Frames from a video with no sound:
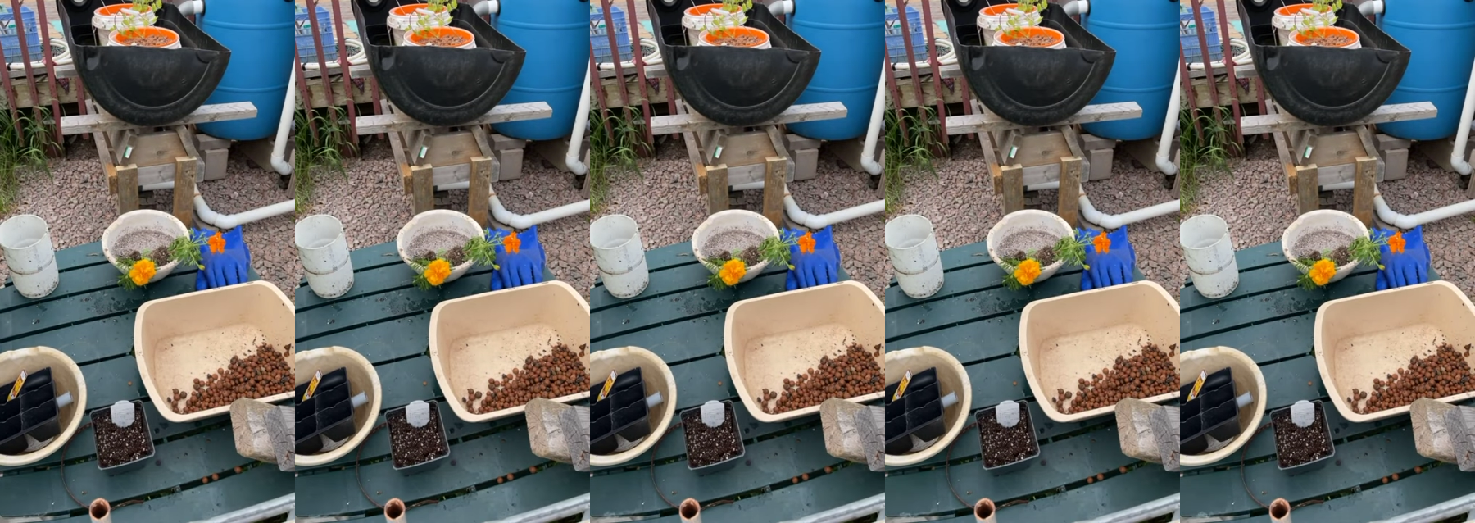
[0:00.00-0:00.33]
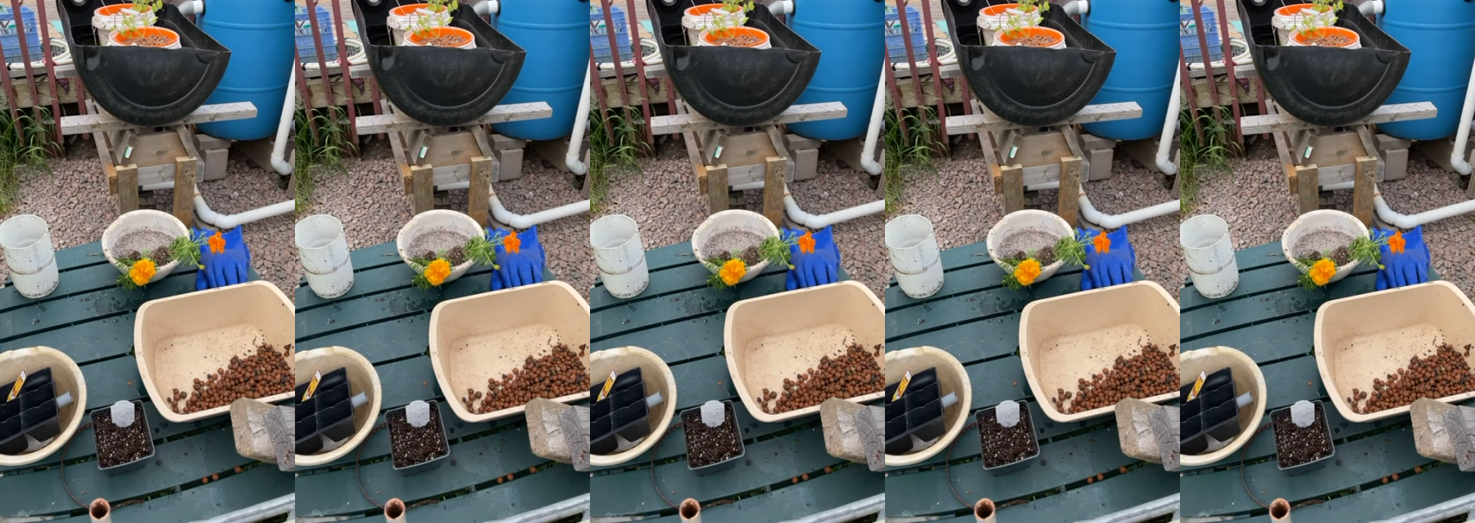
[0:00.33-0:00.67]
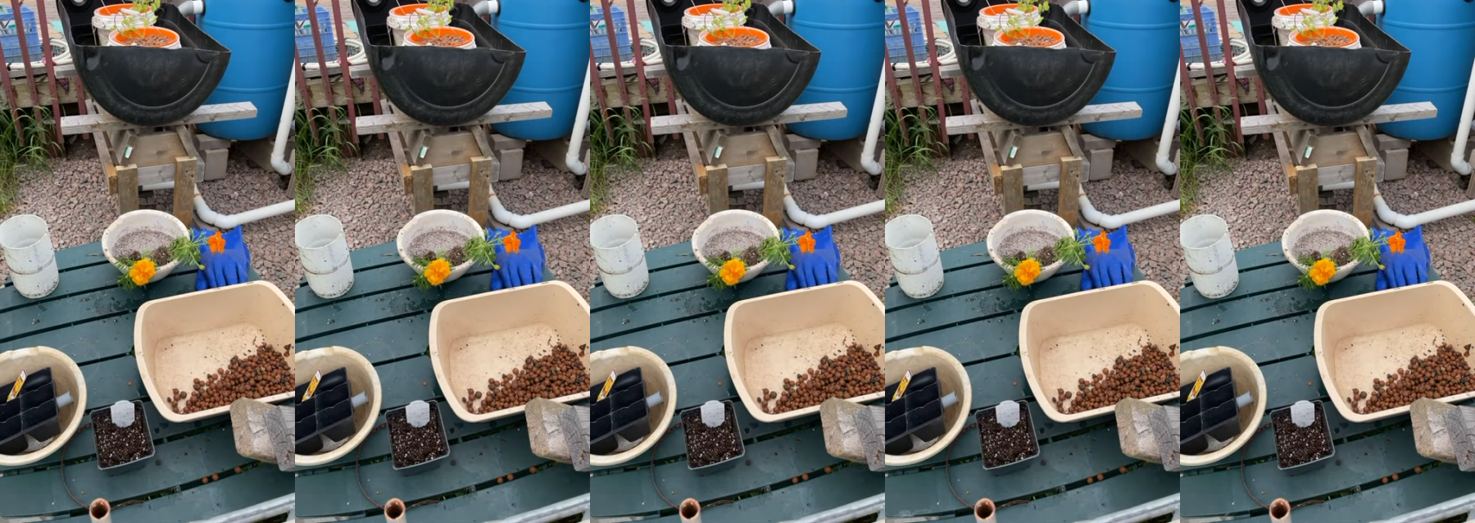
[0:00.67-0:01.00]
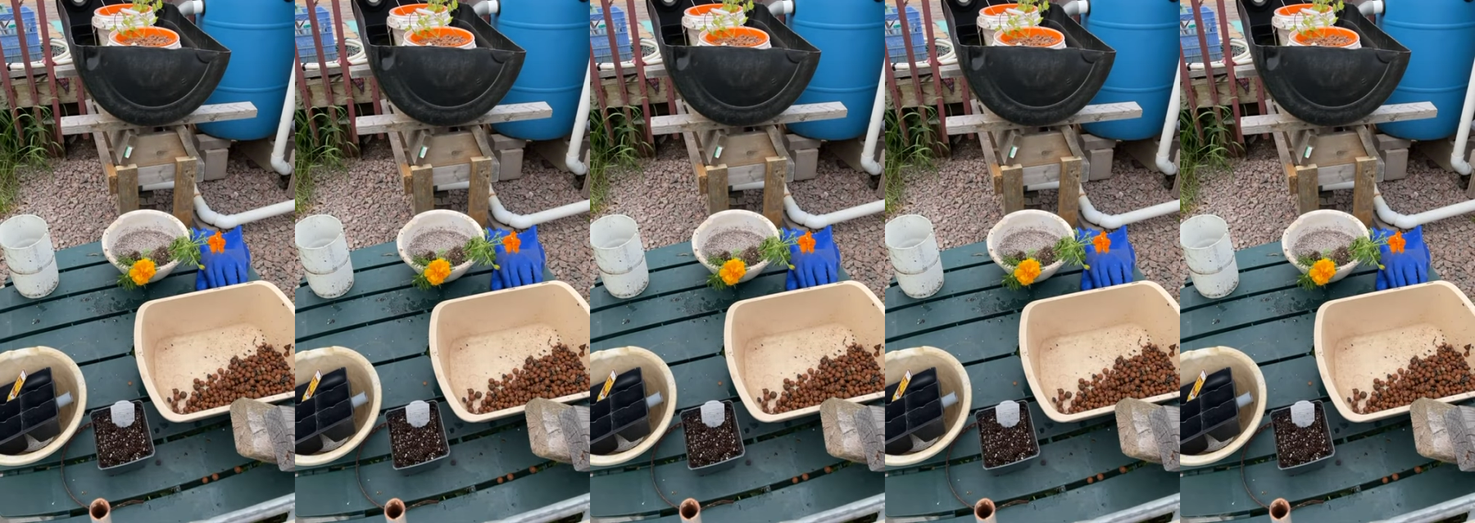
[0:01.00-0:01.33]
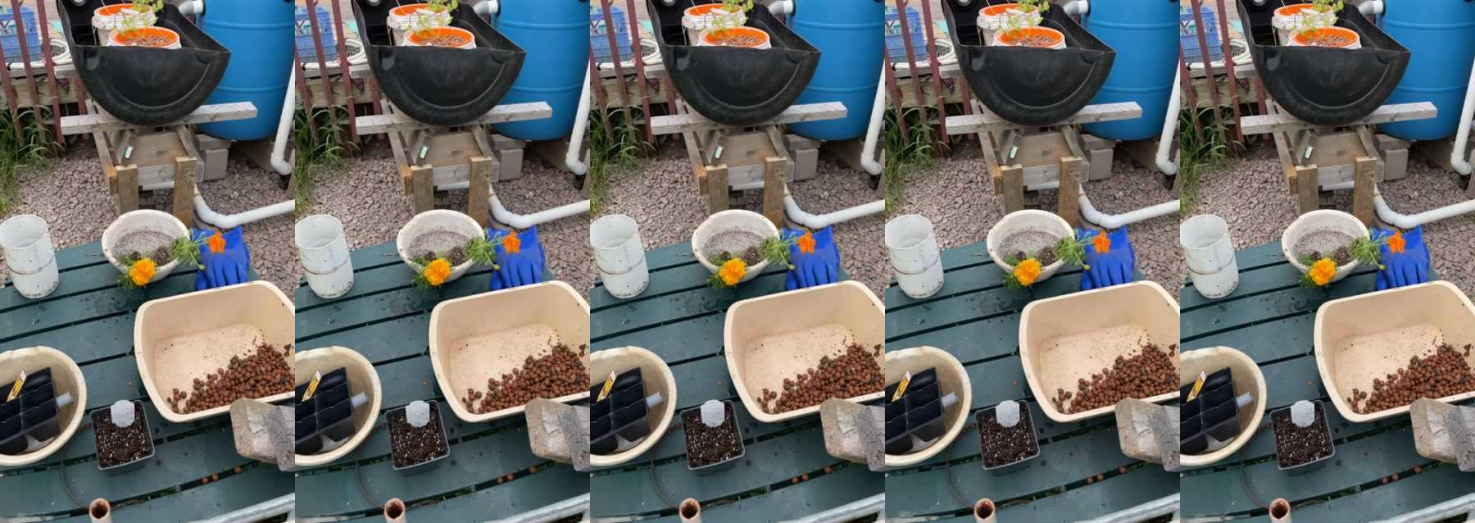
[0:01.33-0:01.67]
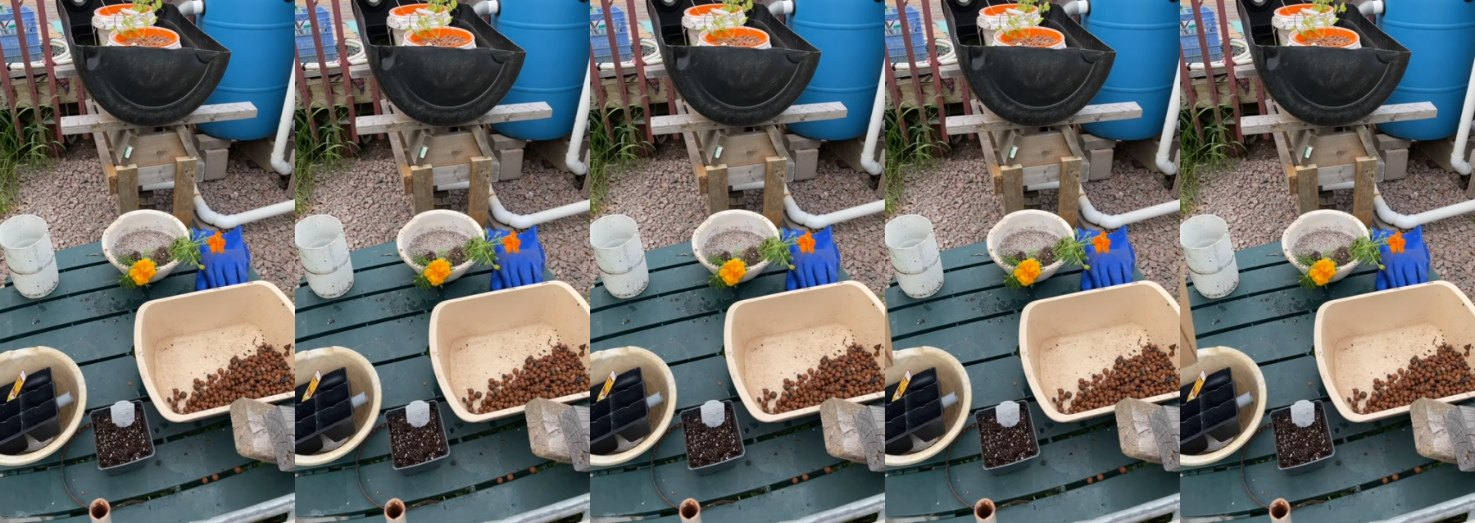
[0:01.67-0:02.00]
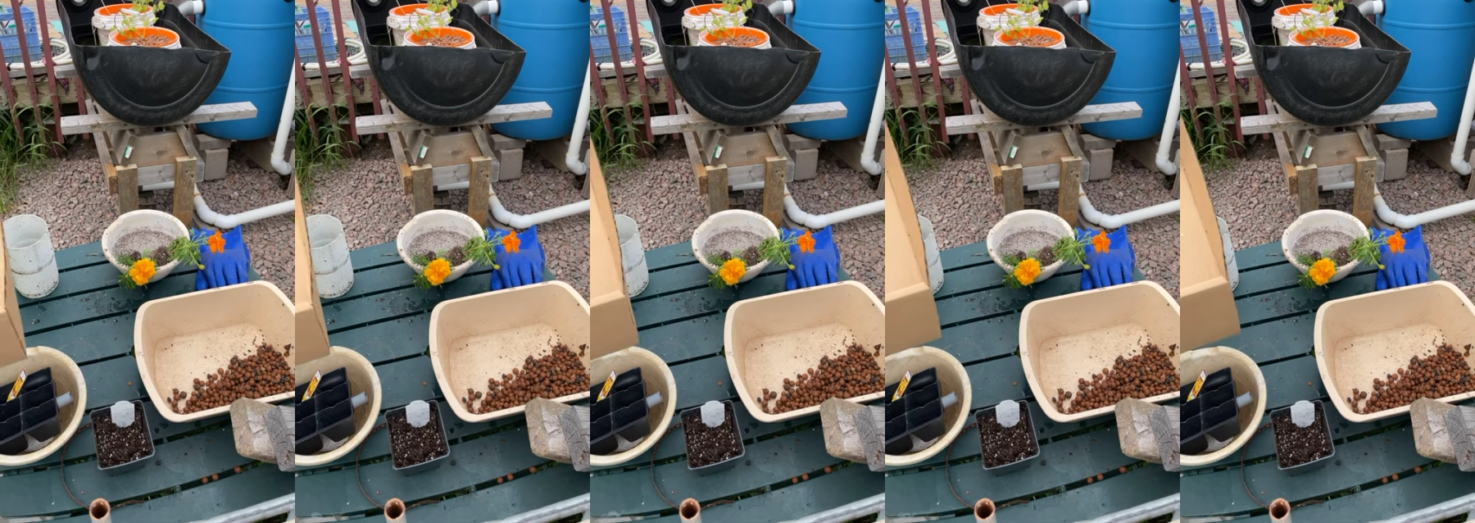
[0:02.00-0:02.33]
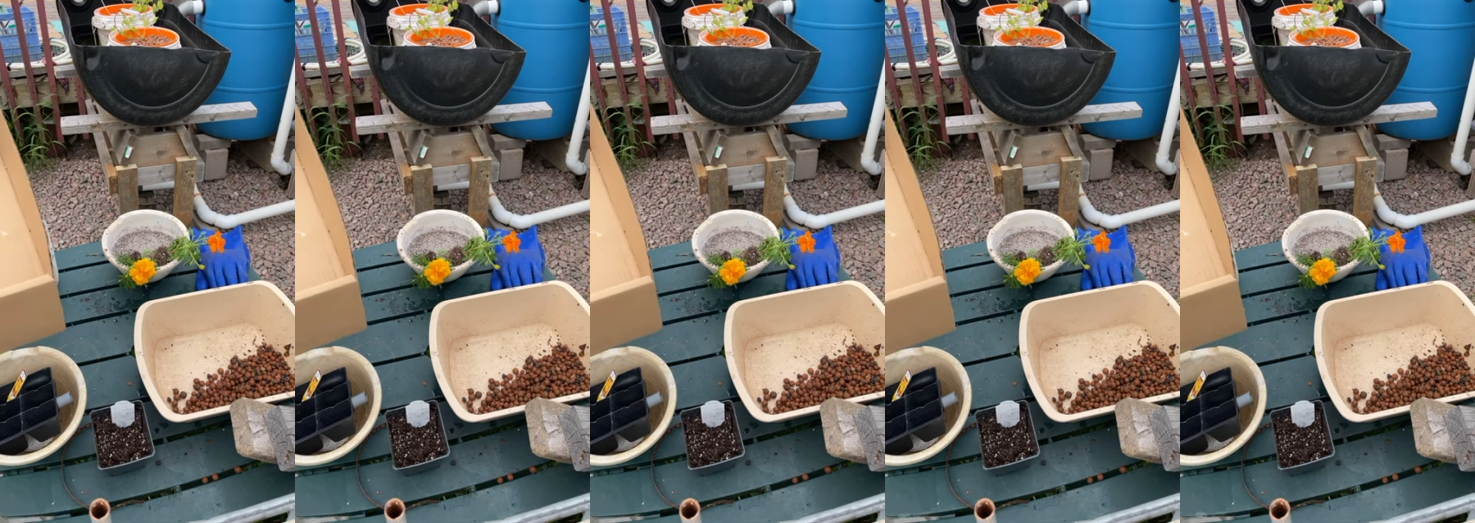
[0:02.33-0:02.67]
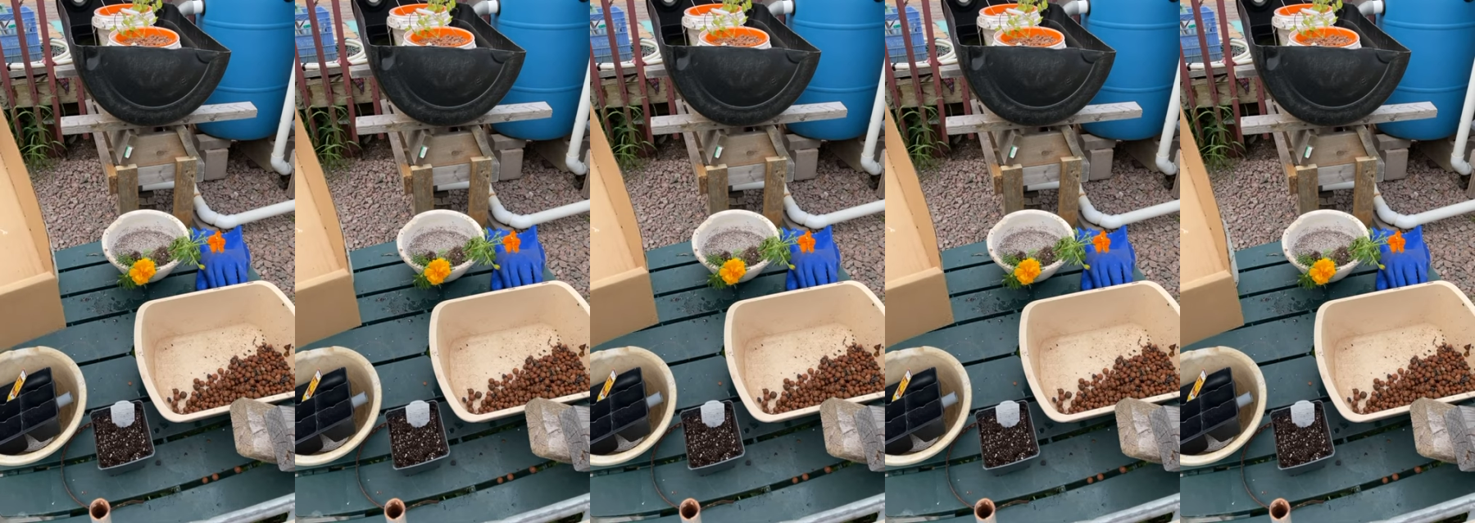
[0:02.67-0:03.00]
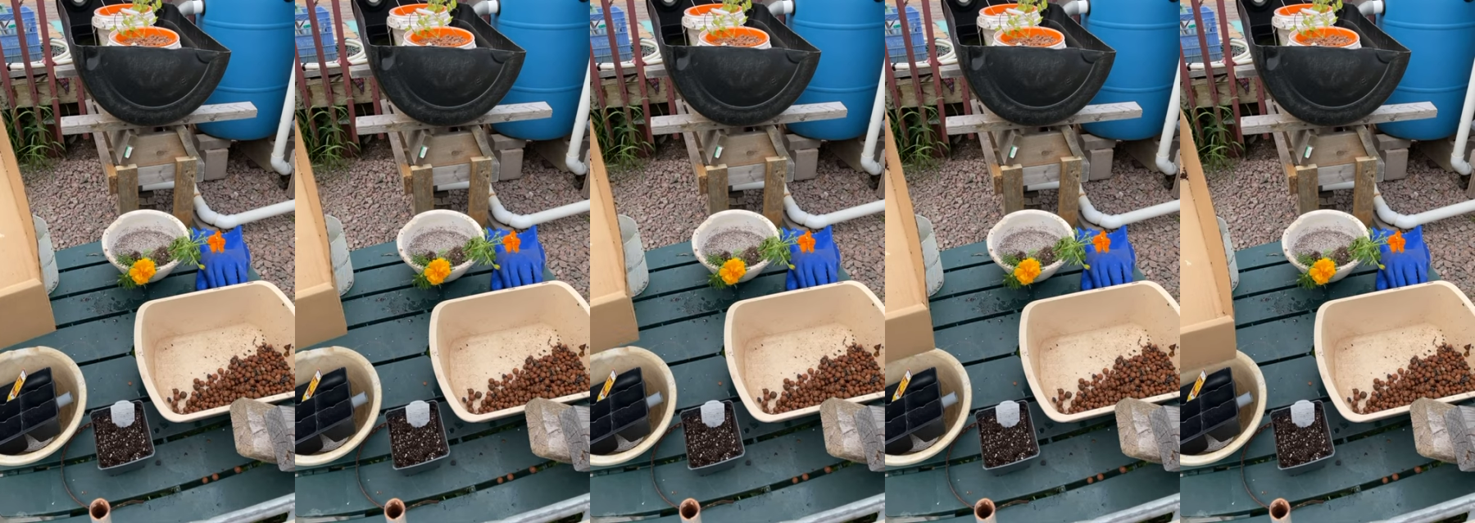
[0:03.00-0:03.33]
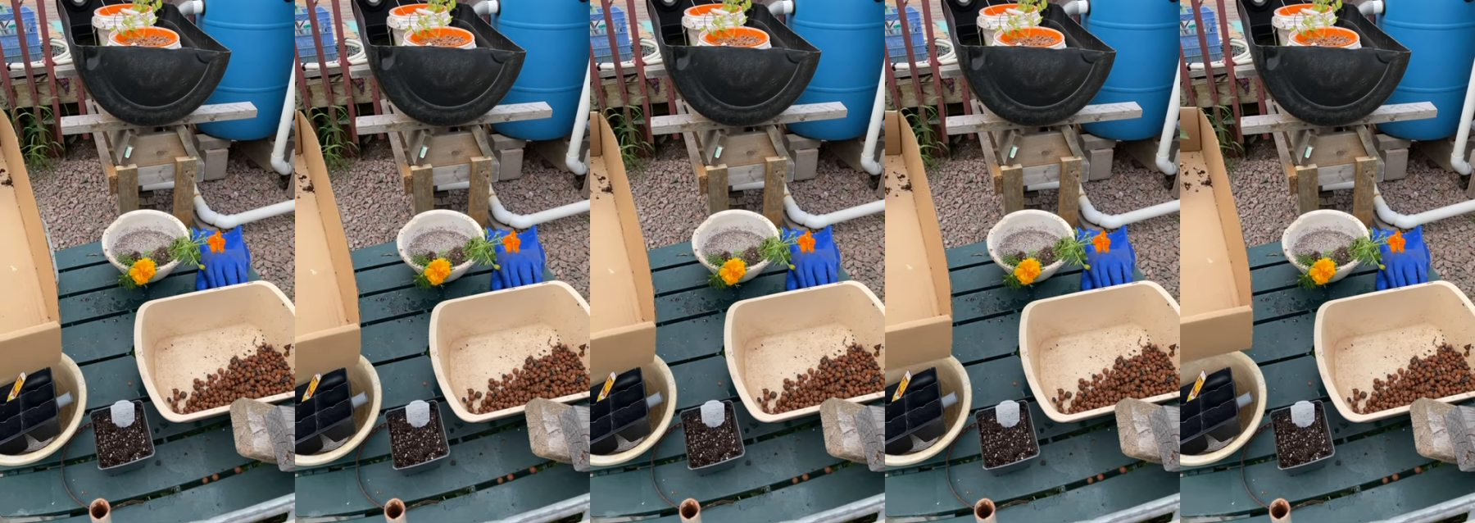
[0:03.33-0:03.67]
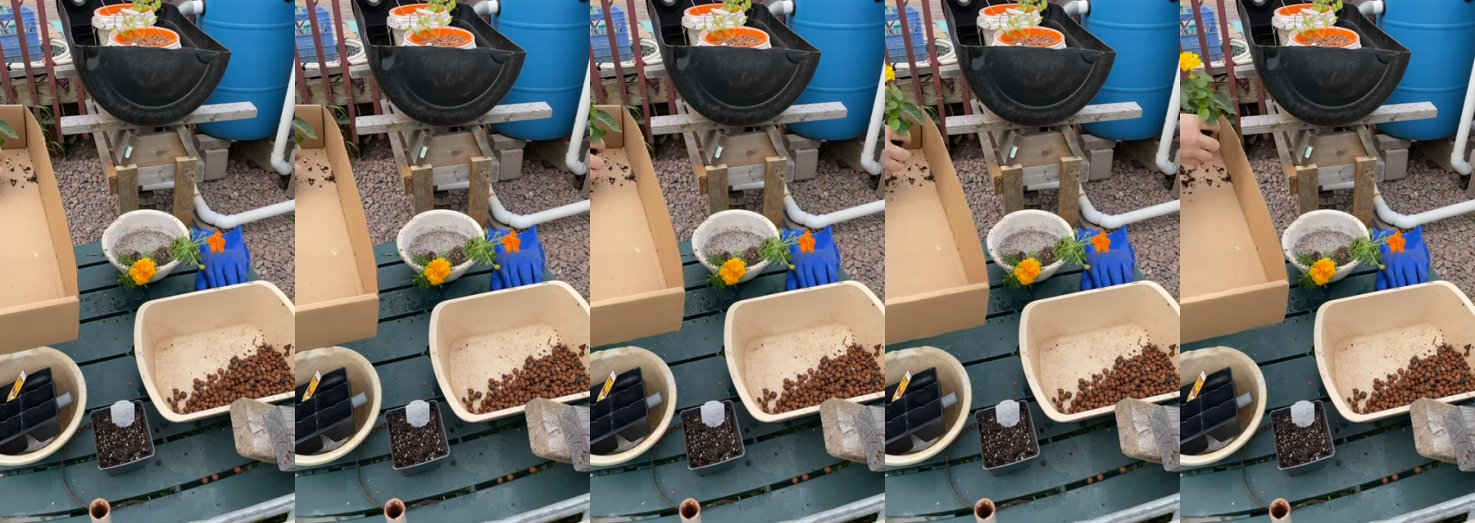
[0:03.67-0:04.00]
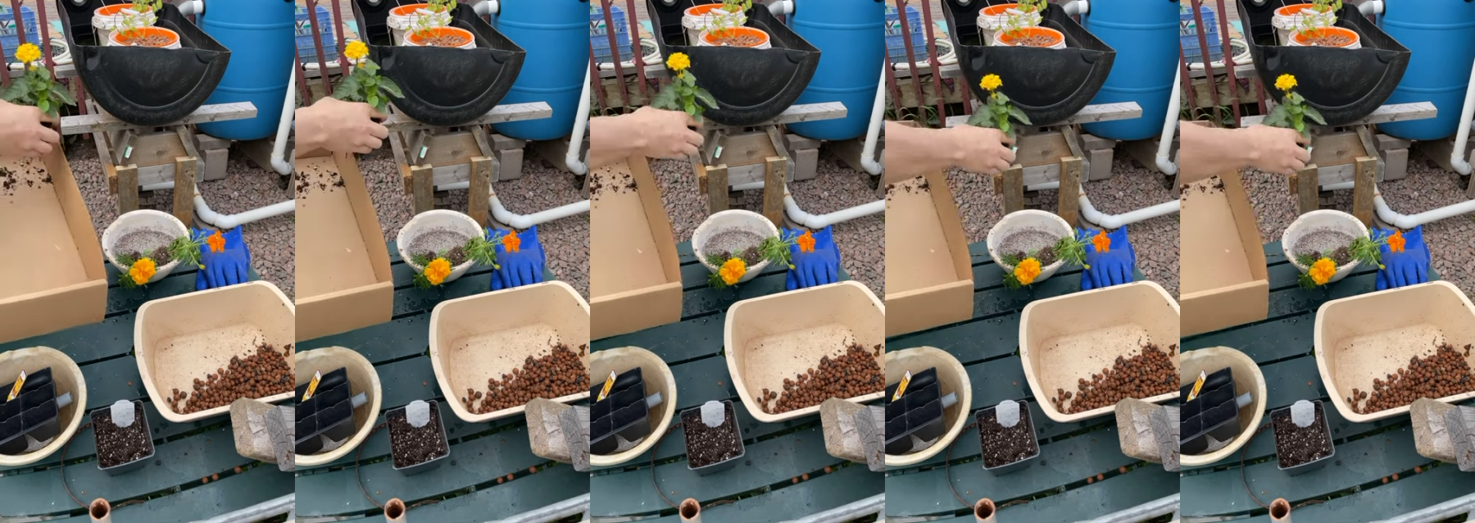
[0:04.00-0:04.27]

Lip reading: (no speaker visible)